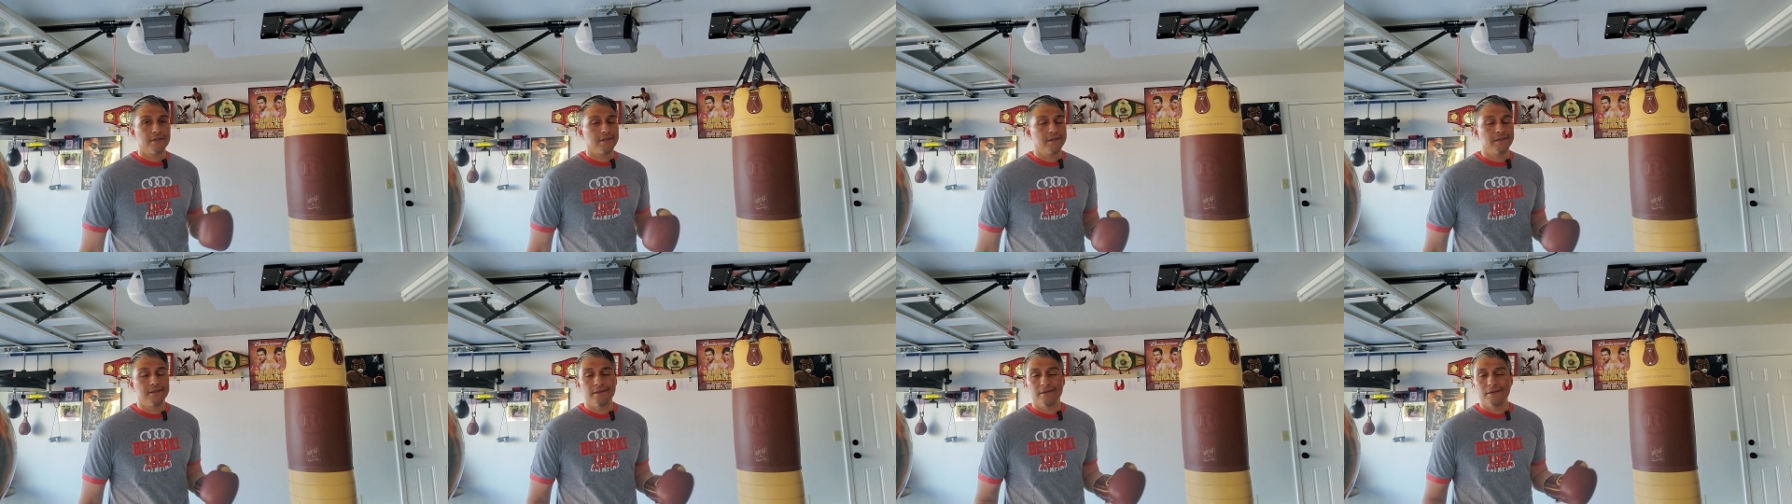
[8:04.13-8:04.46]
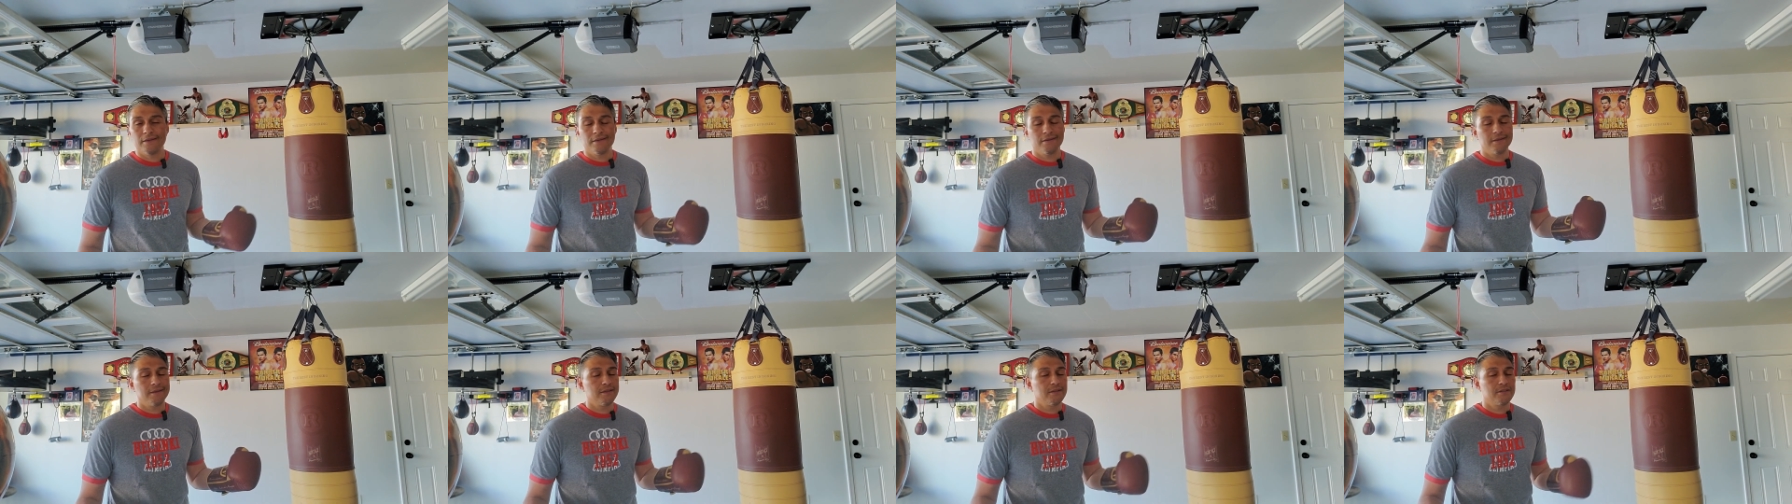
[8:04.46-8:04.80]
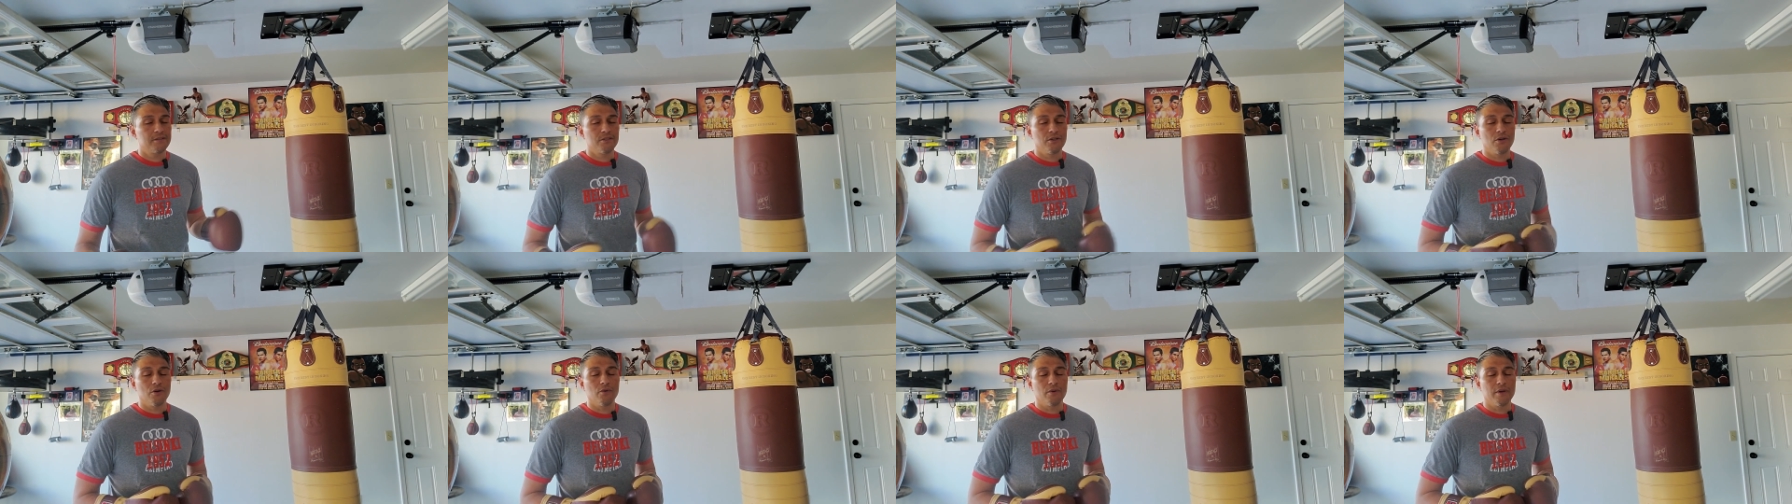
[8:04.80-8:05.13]
It
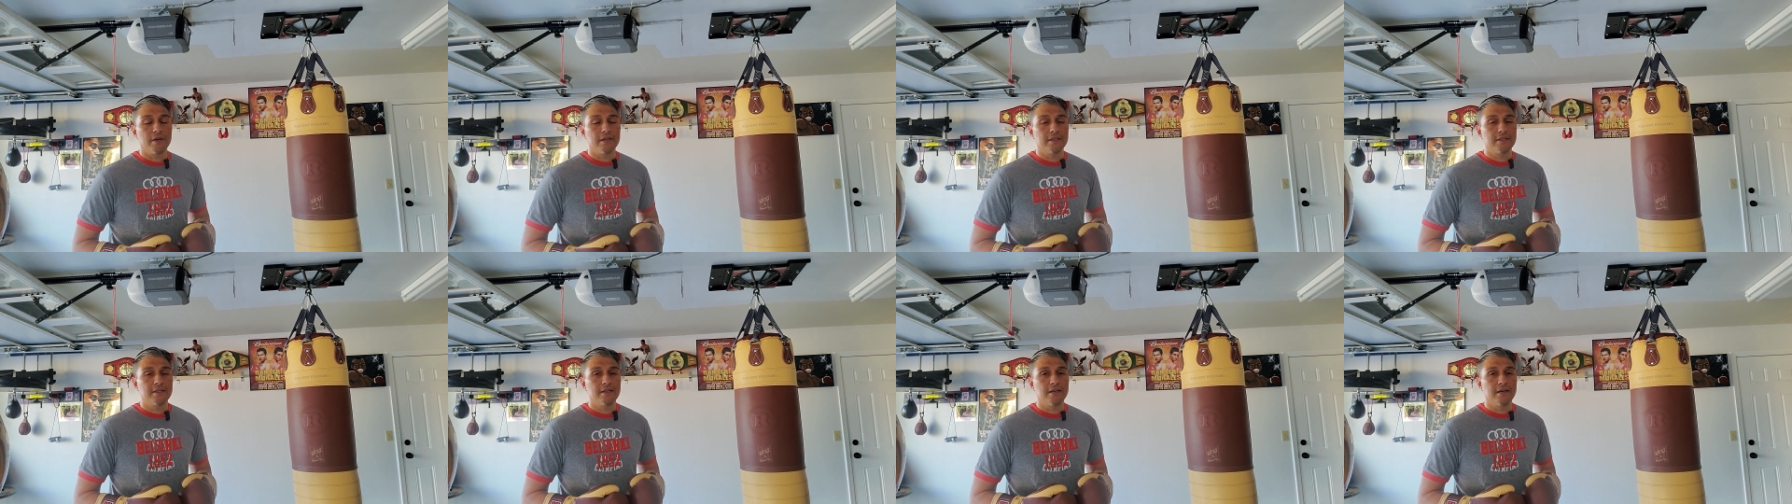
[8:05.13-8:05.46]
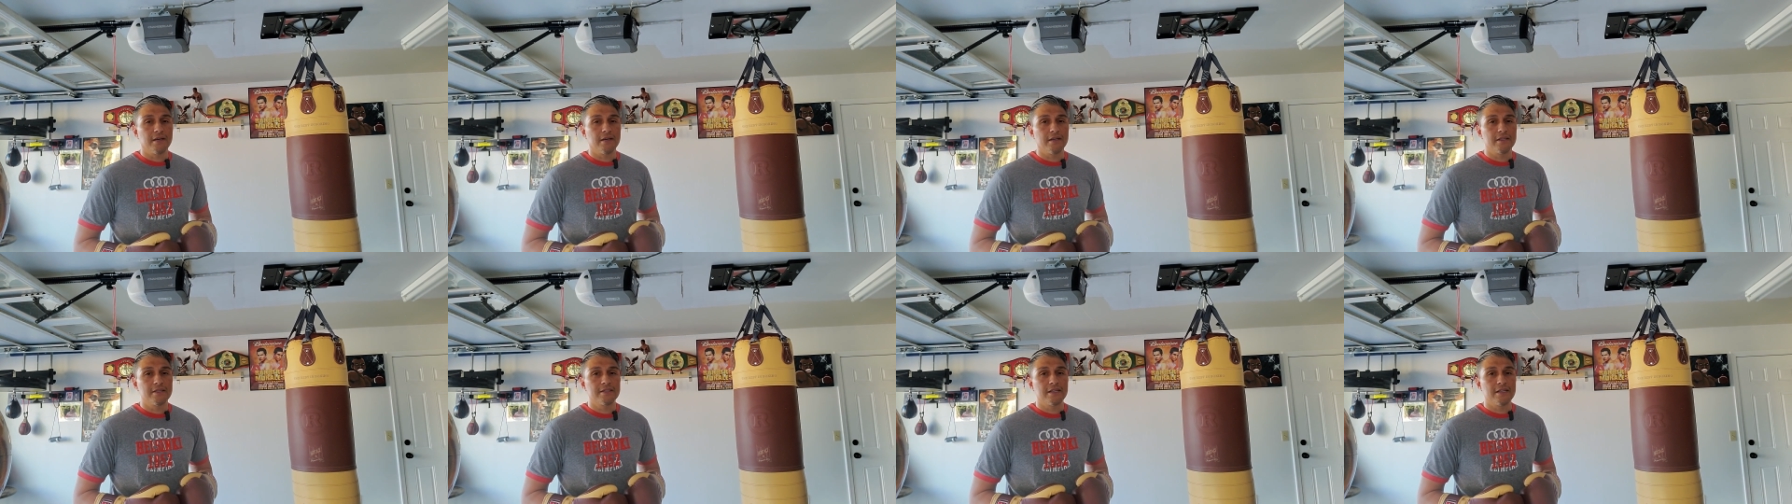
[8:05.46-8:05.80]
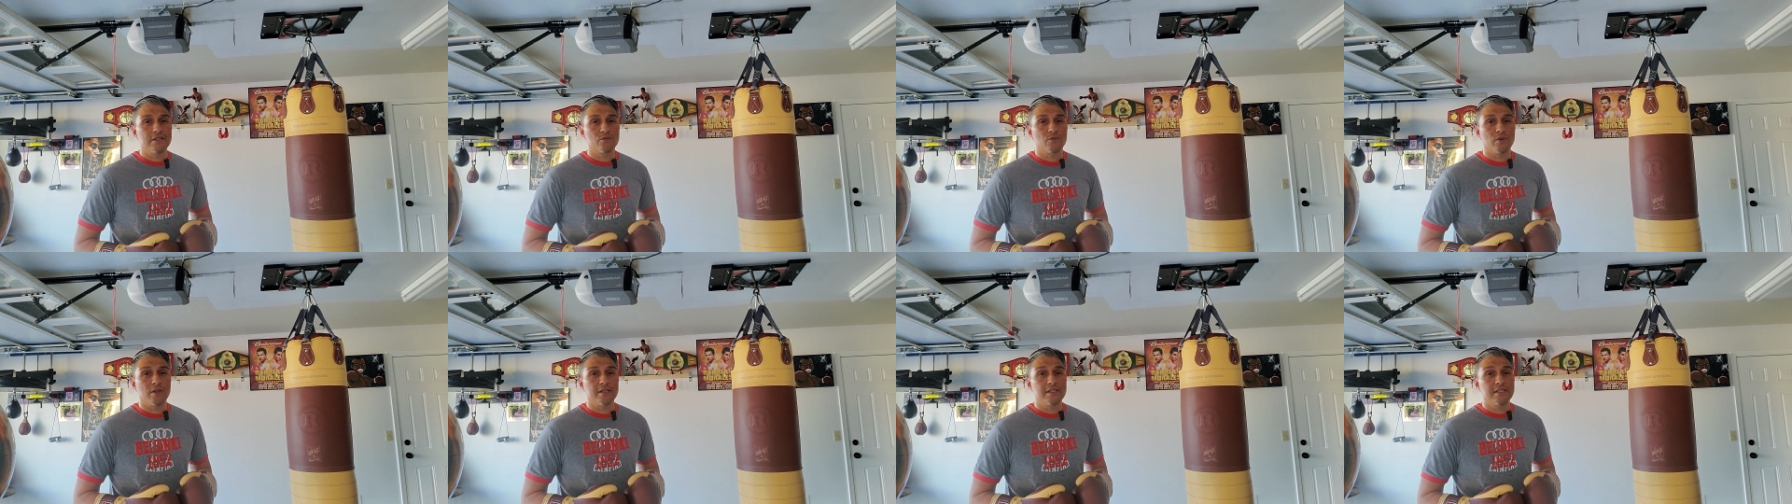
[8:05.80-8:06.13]

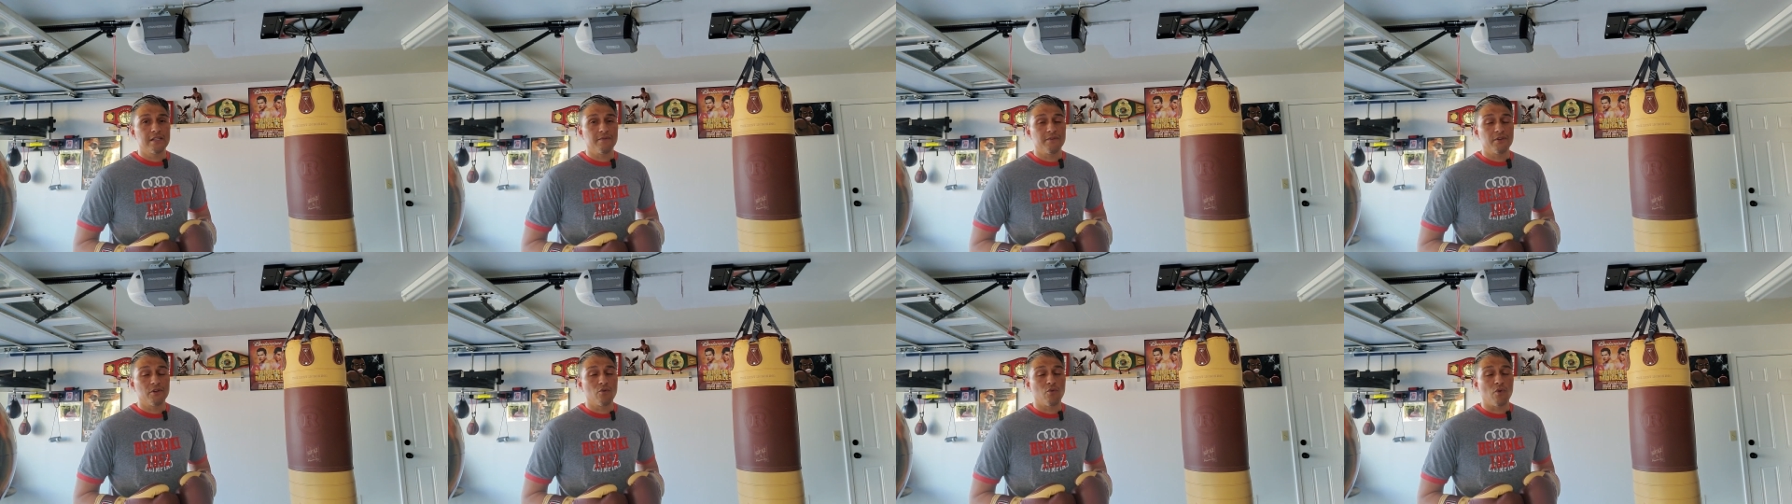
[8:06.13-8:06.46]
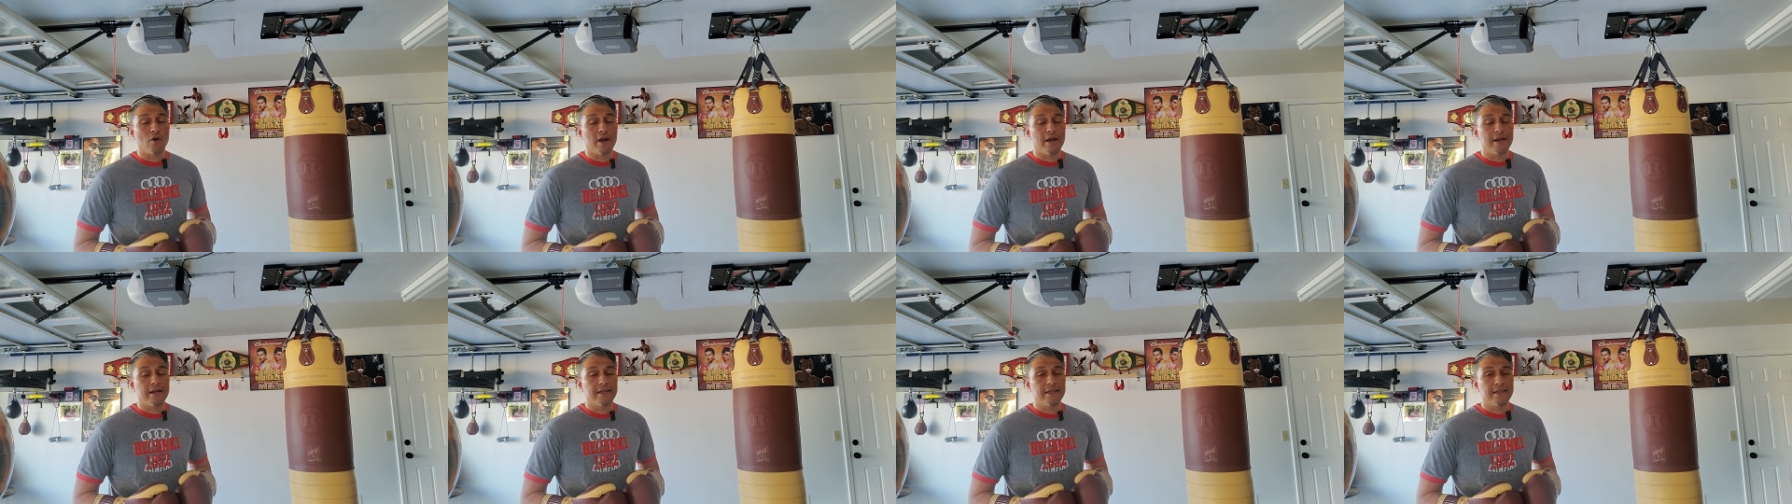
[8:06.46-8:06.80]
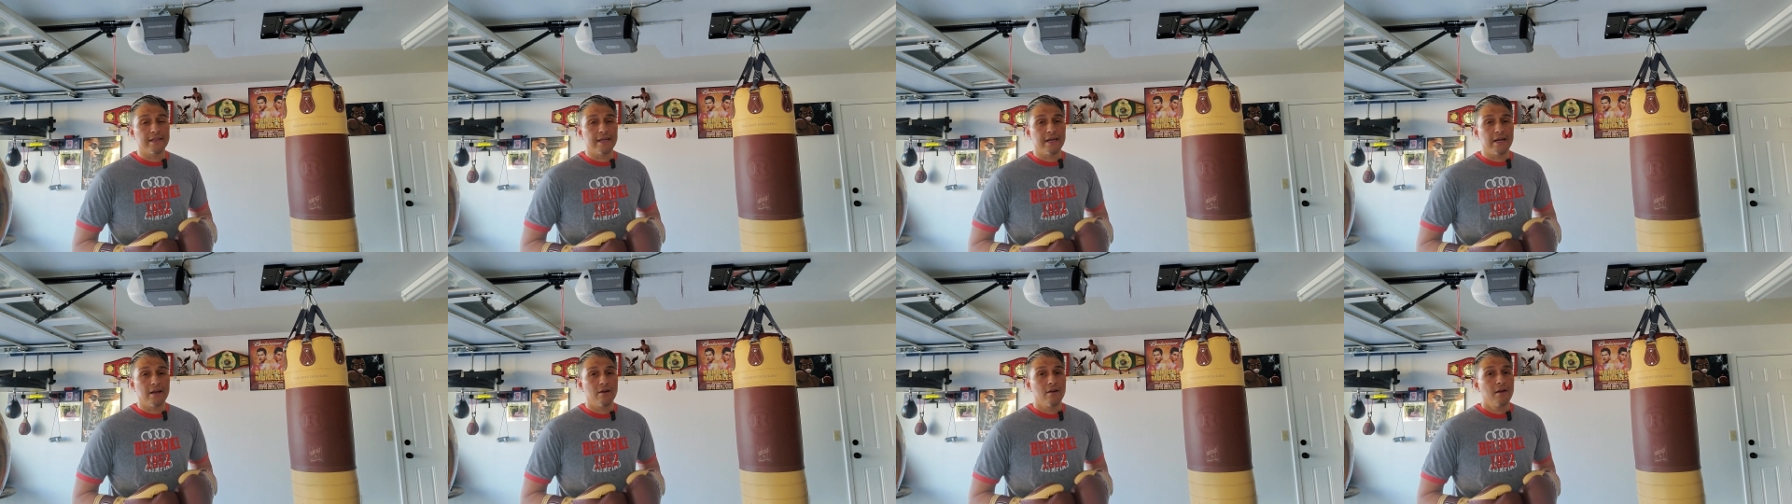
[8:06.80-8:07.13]
stays relatively quiet in
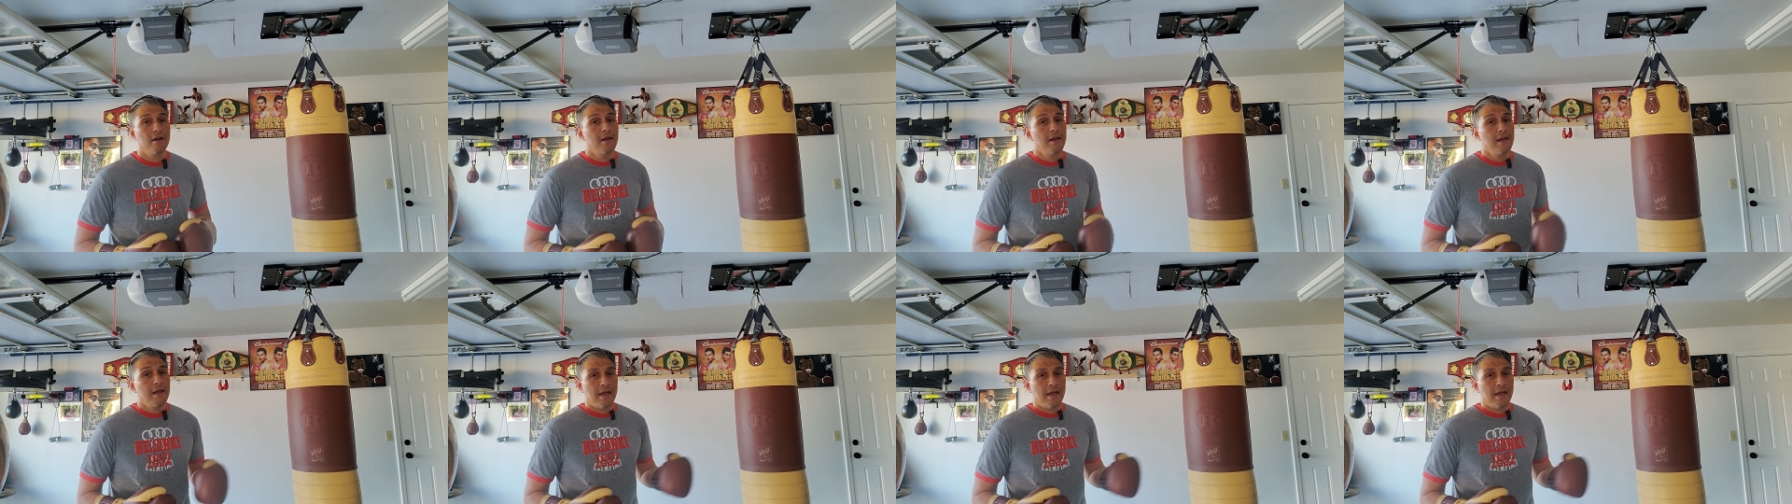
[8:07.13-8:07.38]
there,